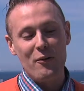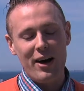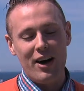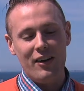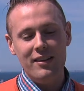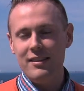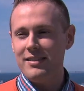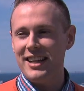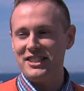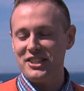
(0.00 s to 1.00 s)
Well,
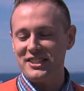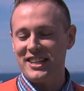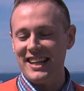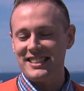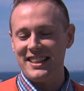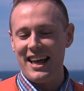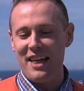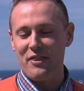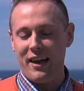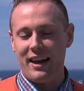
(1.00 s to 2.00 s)
let's just get to
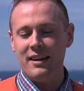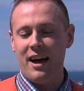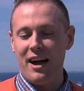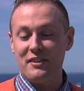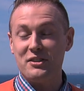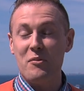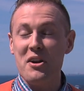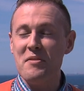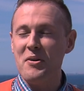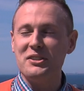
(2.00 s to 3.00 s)
that then. So
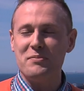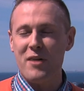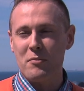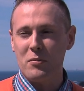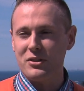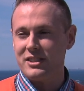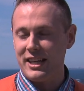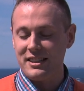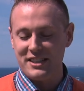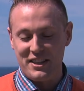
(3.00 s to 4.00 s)
one of the most memorable
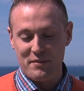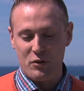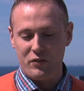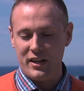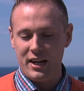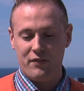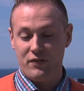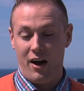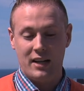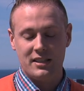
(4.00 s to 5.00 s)
scenes in the movie, if
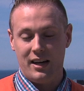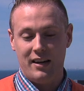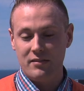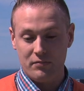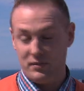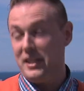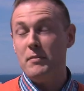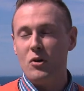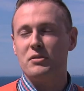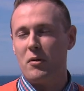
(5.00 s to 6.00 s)
not the
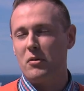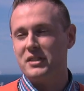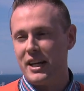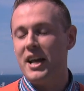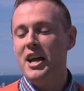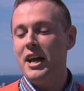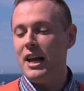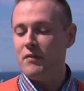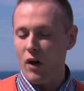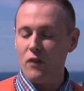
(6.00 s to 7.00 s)
most memorable scene,
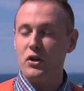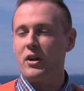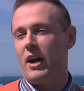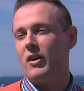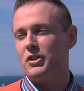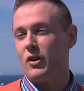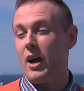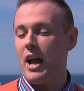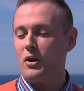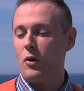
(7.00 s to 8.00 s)
involved your character
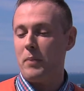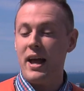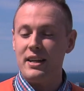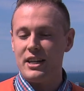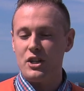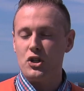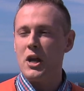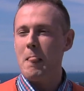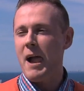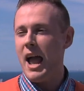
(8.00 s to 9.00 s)
and your appendage
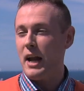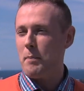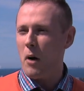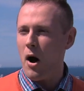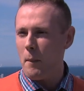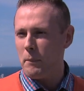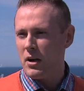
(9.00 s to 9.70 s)
and a pump.